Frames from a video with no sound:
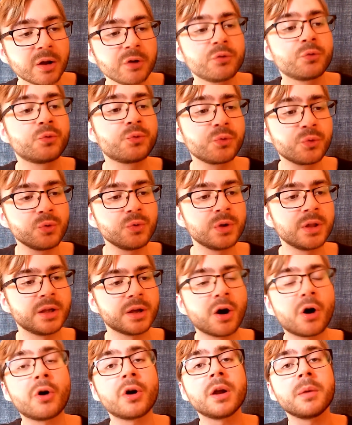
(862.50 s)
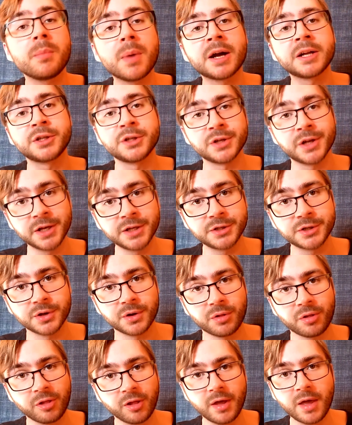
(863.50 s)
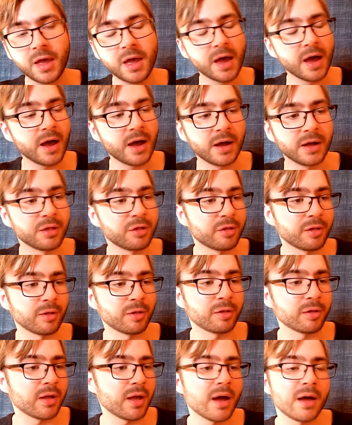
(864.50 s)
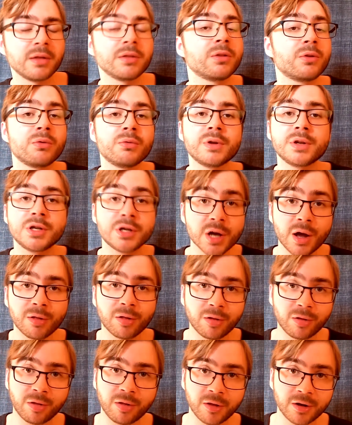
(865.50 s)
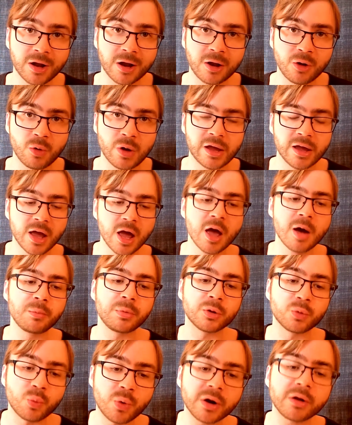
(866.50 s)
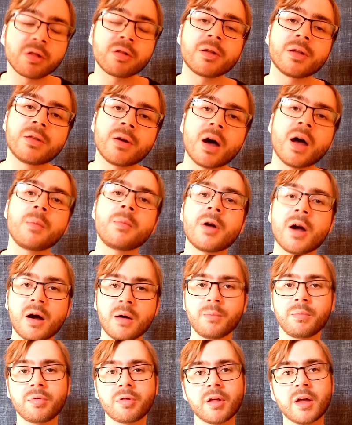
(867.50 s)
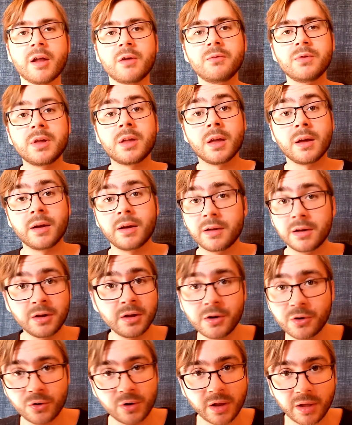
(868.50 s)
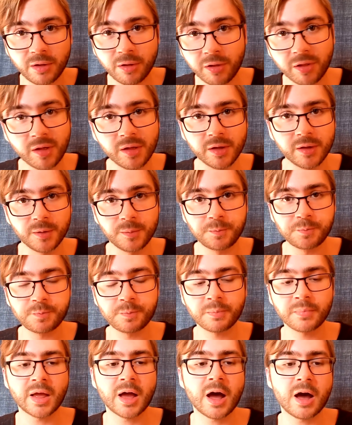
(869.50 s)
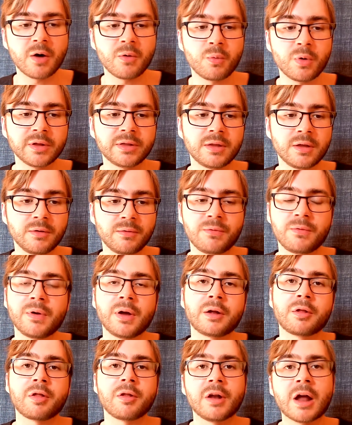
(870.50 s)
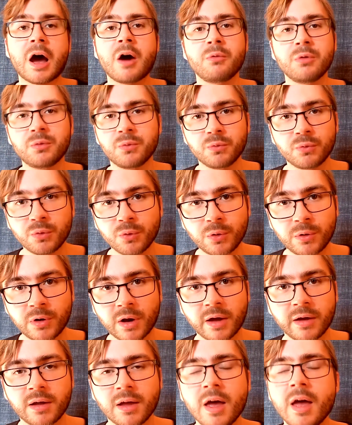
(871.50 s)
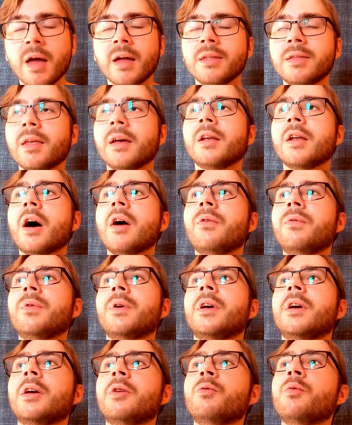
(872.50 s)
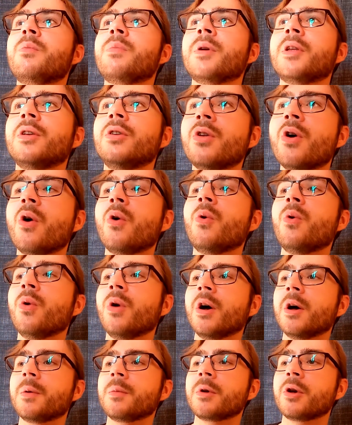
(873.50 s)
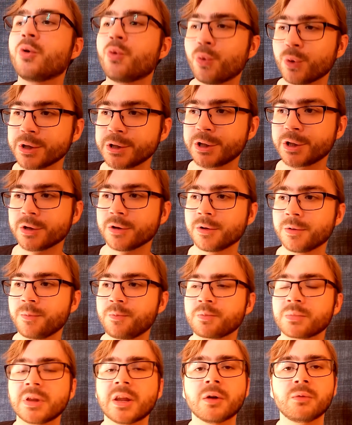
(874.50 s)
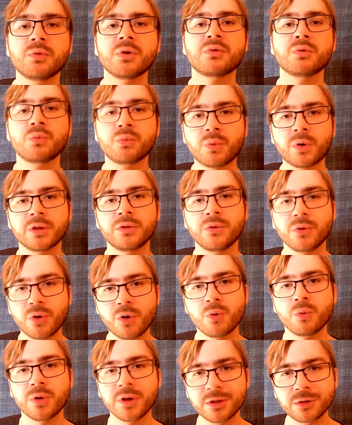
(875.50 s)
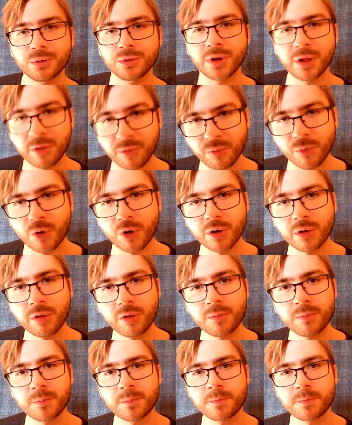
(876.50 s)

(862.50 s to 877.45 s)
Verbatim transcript: truly our imaginations uh, just can't do it justice in any way. But once the time comes and we can clearly see uh, what the effects and how it would look like, then I think it would be no question that we would want to go into these worlds.